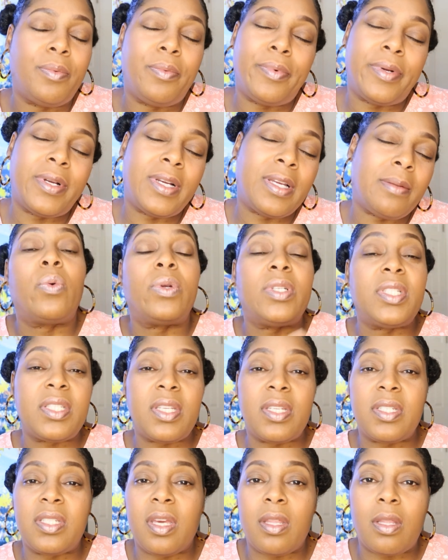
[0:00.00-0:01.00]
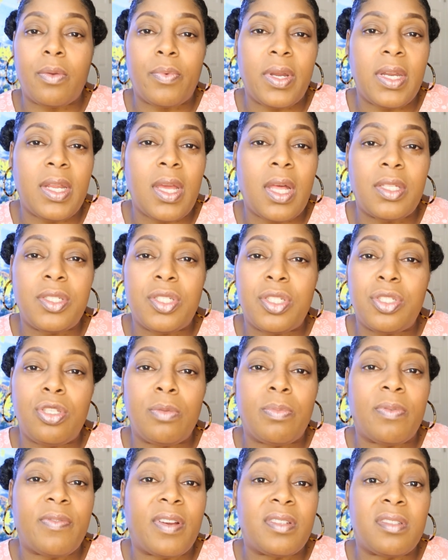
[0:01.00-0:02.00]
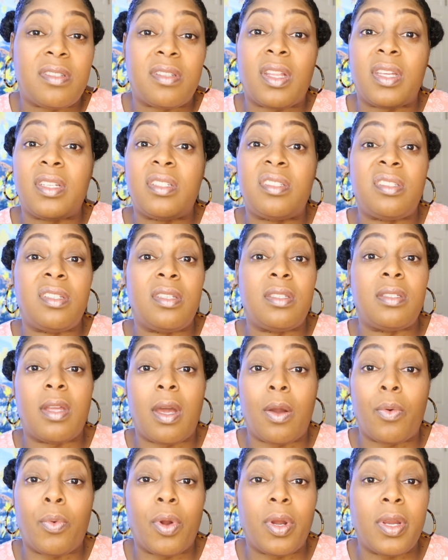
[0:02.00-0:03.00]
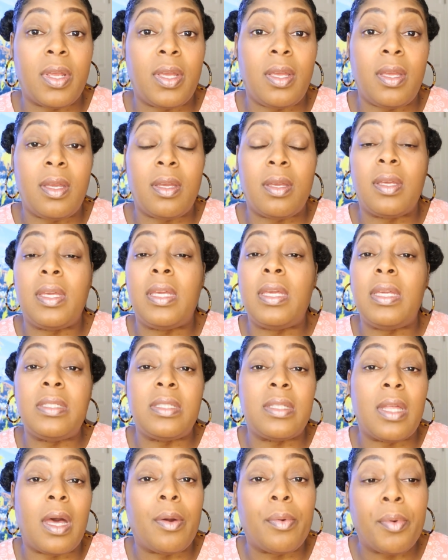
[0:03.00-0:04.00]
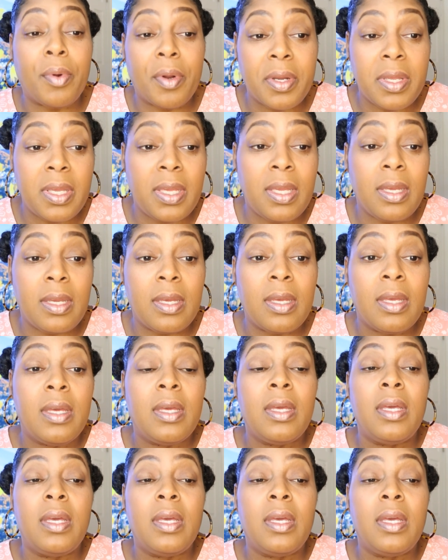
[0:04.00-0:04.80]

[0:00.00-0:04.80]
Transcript: we're gonna we're just gonna tell the radiology supervisors like she's not working, he's not working.